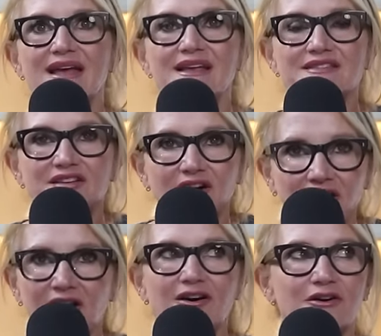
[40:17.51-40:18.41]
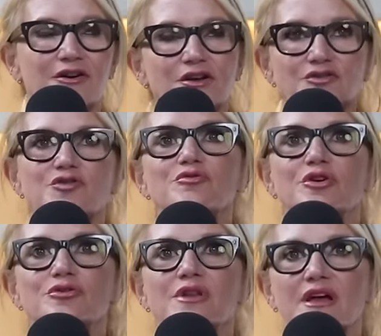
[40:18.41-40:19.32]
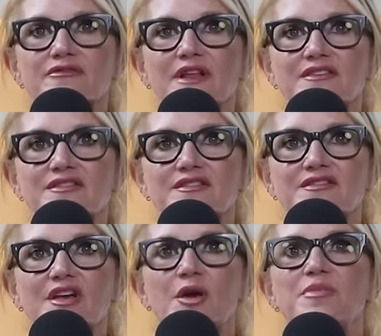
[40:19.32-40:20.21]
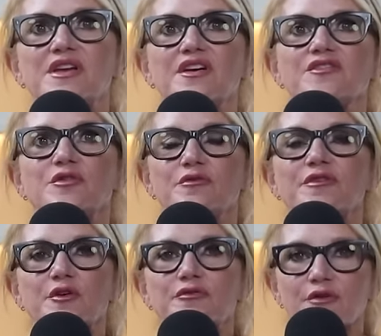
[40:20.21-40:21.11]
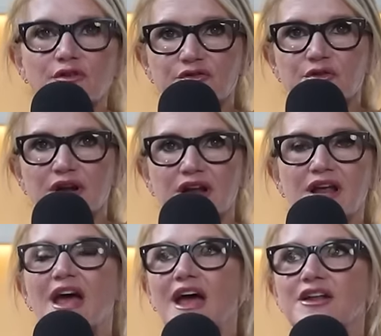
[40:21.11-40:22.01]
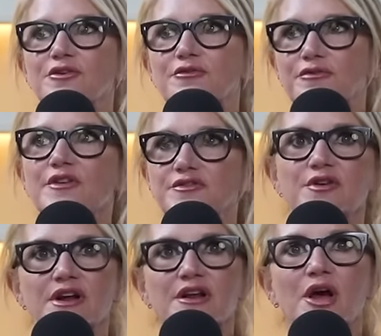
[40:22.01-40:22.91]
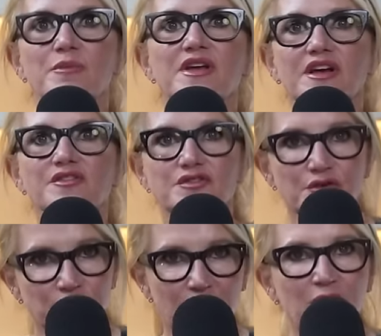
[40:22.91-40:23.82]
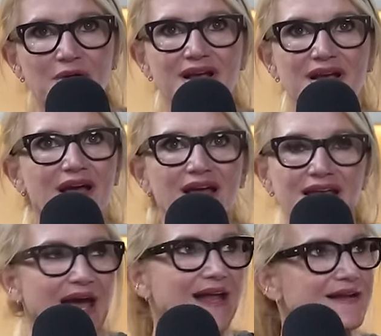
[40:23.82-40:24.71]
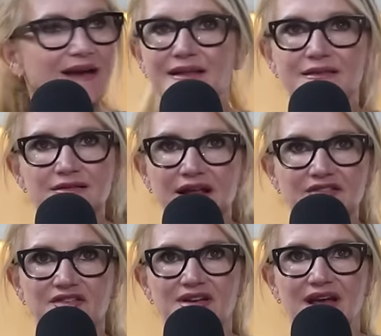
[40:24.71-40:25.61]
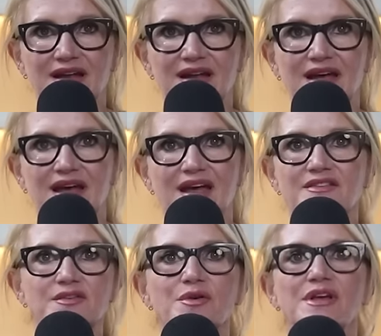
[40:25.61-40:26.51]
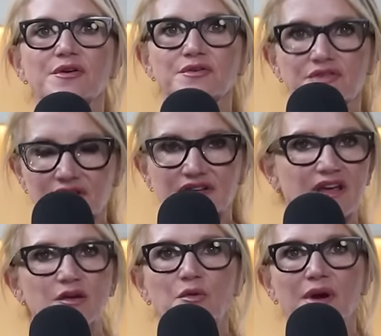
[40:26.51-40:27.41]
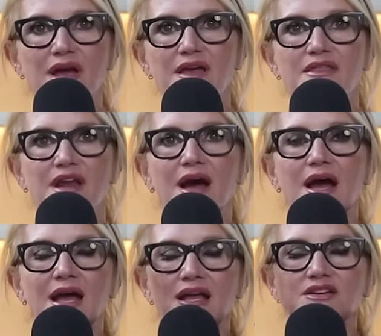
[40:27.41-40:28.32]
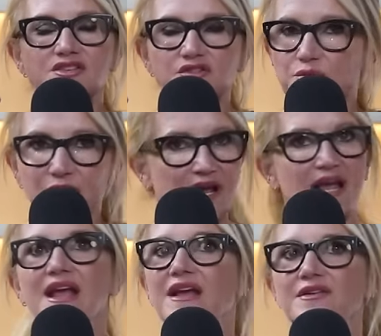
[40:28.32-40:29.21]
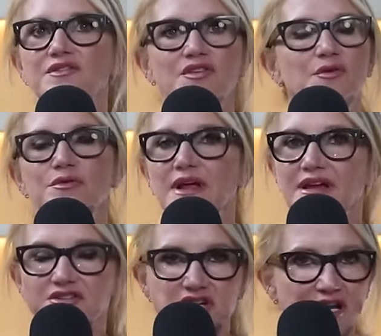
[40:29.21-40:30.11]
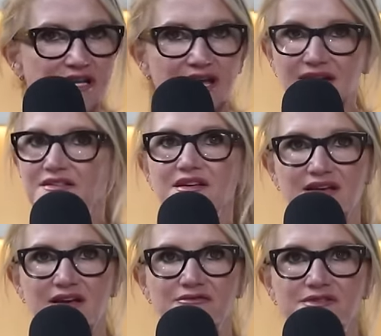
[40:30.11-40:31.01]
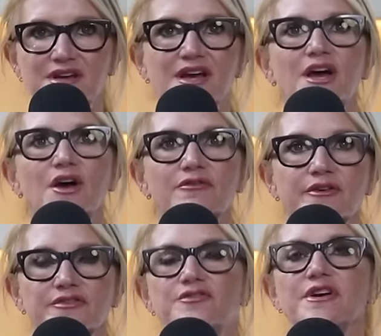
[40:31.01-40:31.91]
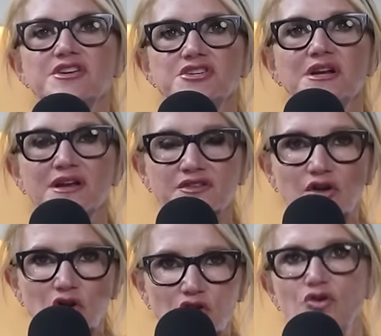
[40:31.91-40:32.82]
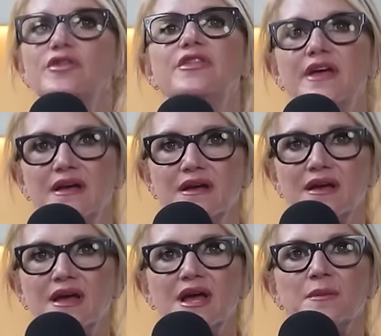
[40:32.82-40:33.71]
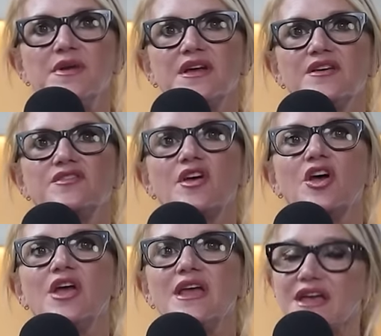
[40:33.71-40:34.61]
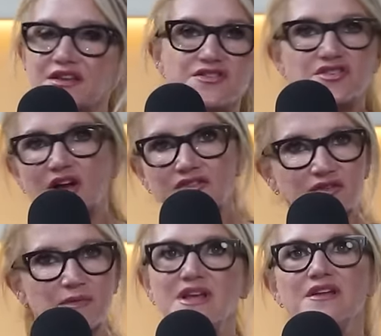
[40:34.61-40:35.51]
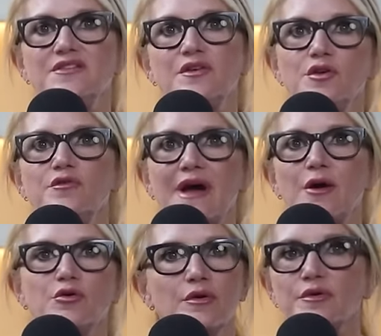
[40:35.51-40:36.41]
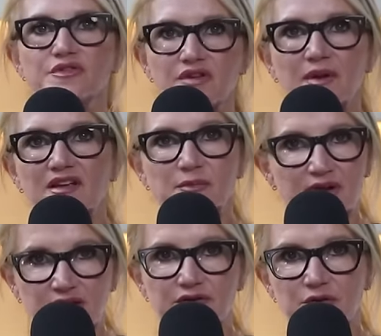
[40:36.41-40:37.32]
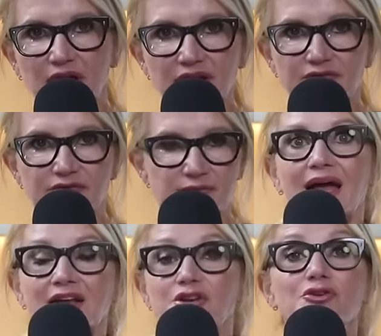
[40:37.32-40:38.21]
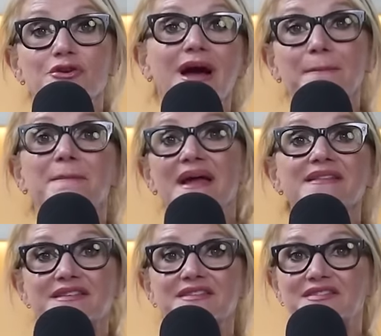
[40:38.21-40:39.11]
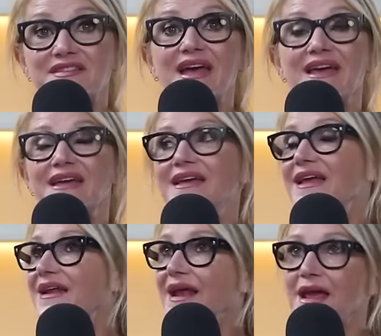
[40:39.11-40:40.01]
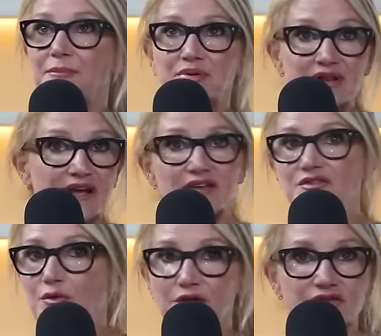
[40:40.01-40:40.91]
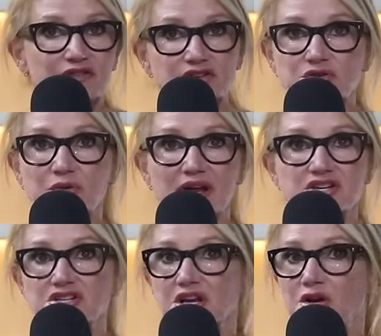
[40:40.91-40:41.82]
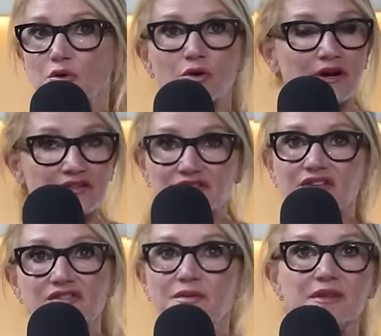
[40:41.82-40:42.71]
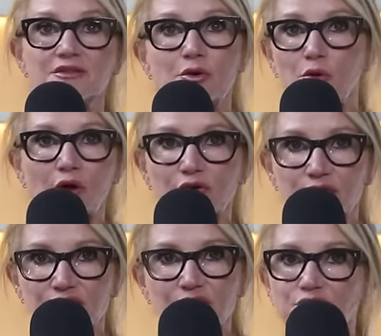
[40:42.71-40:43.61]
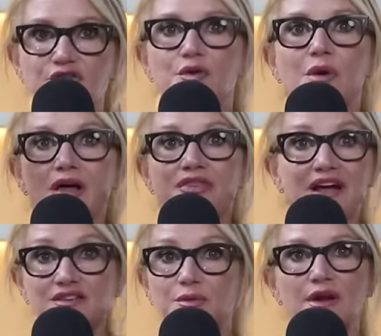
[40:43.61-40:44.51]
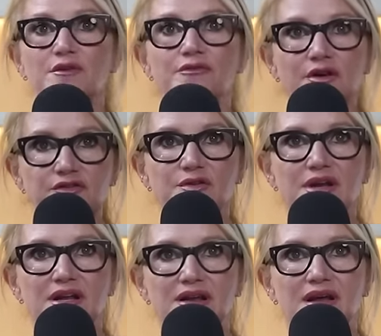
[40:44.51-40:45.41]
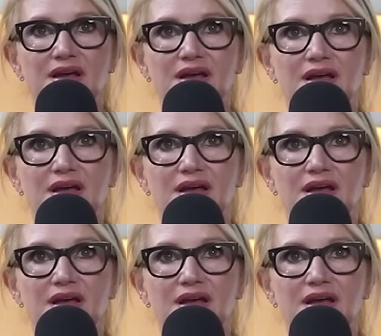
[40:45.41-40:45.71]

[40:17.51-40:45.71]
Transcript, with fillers: It's hard to learn life lessons because you feel frustrated, and you're frustrated because you're growing. You hadn't gotten the lesson yet. And so here's the takeaway that I just want to hand to you like a gigantic gift. Frustration is a good thing because it just means you've outgrown some aspect of your life. And you're not meant to stay in a place or a situation or in a system that no longer suits you. That's why you're frustrated.